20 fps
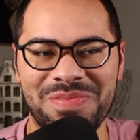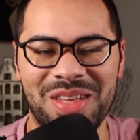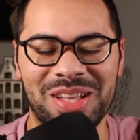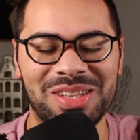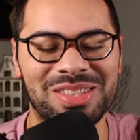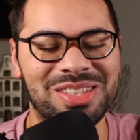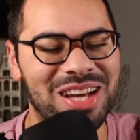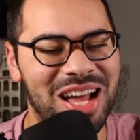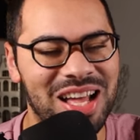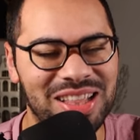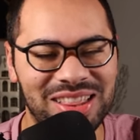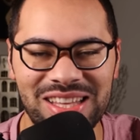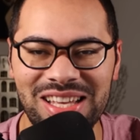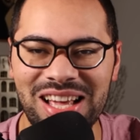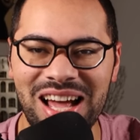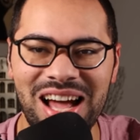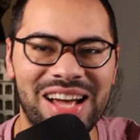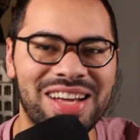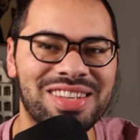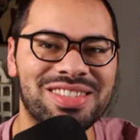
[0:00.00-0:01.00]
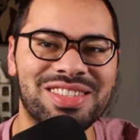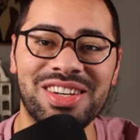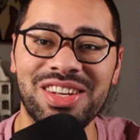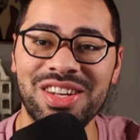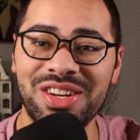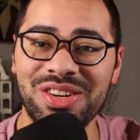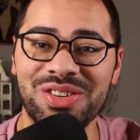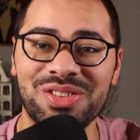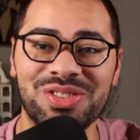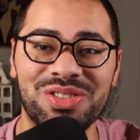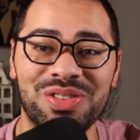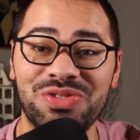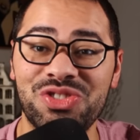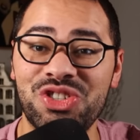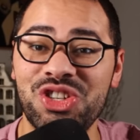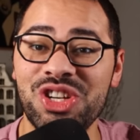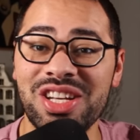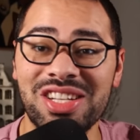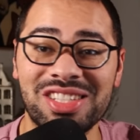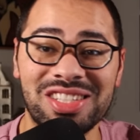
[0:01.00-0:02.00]
It's not the eyes and ears of
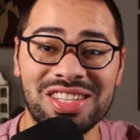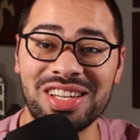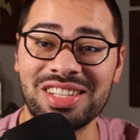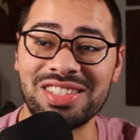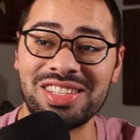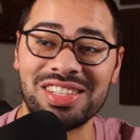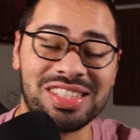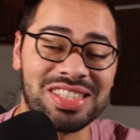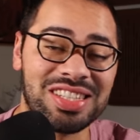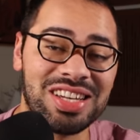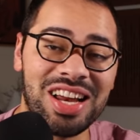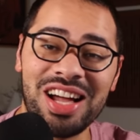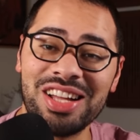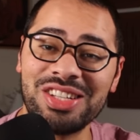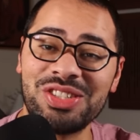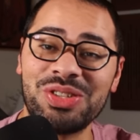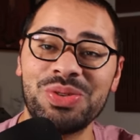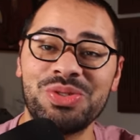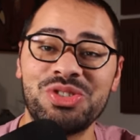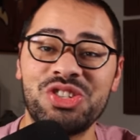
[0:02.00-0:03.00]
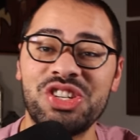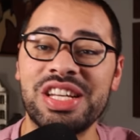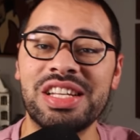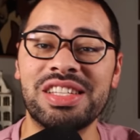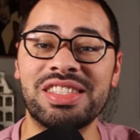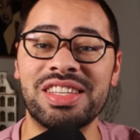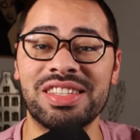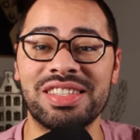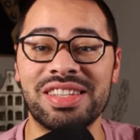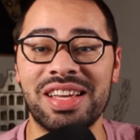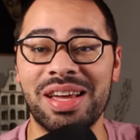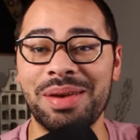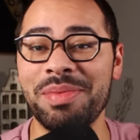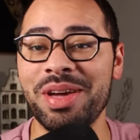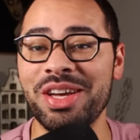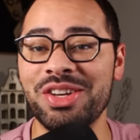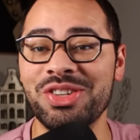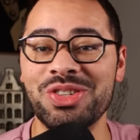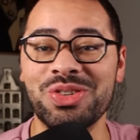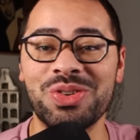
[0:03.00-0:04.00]
Jesus. It's not so Jesus can
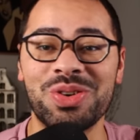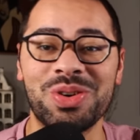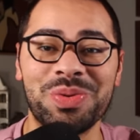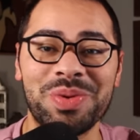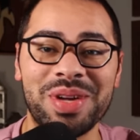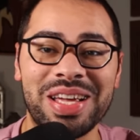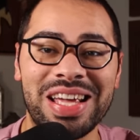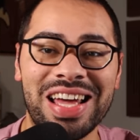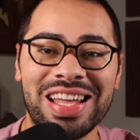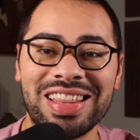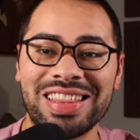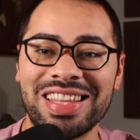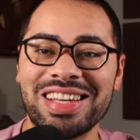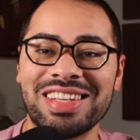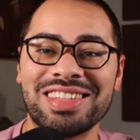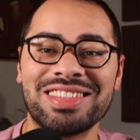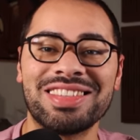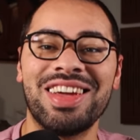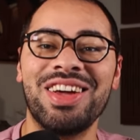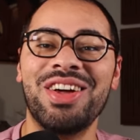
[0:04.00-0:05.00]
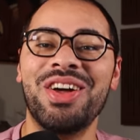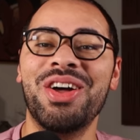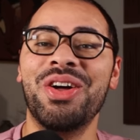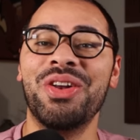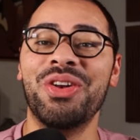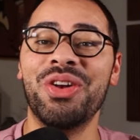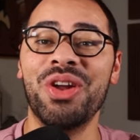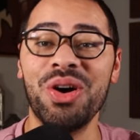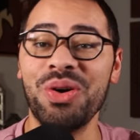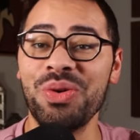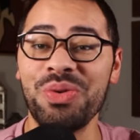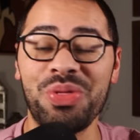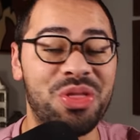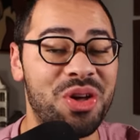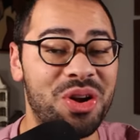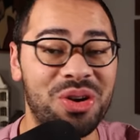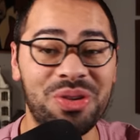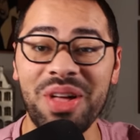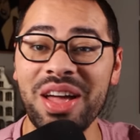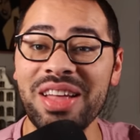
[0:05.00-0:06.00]
make sure we get this. No,
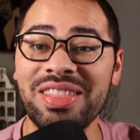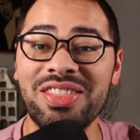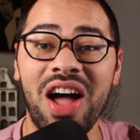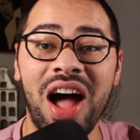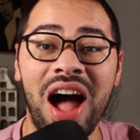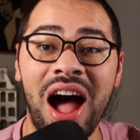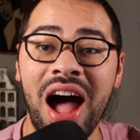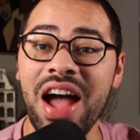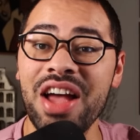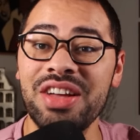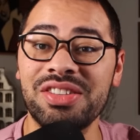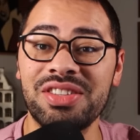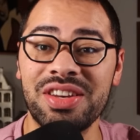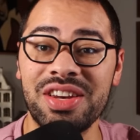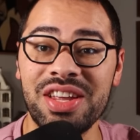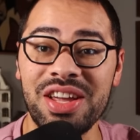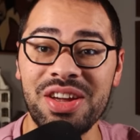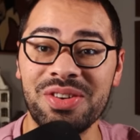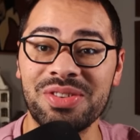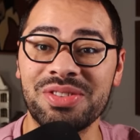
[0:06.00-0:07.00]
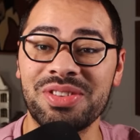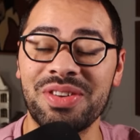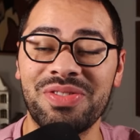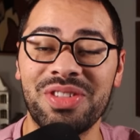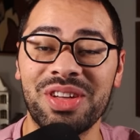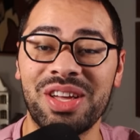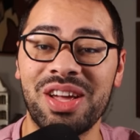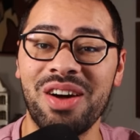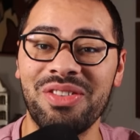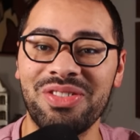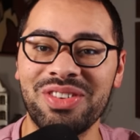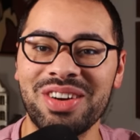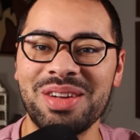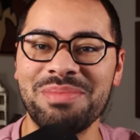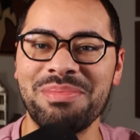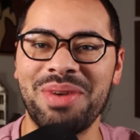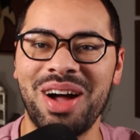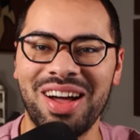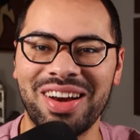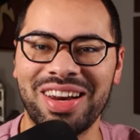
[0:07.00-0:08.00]
they're like the eyes and ears of the
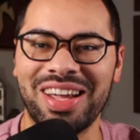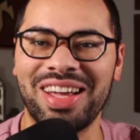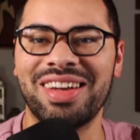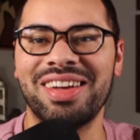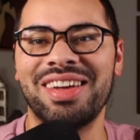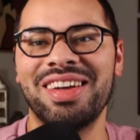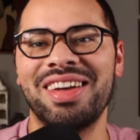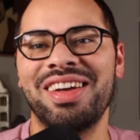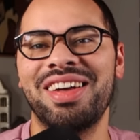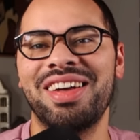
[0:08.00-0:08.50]
governing body.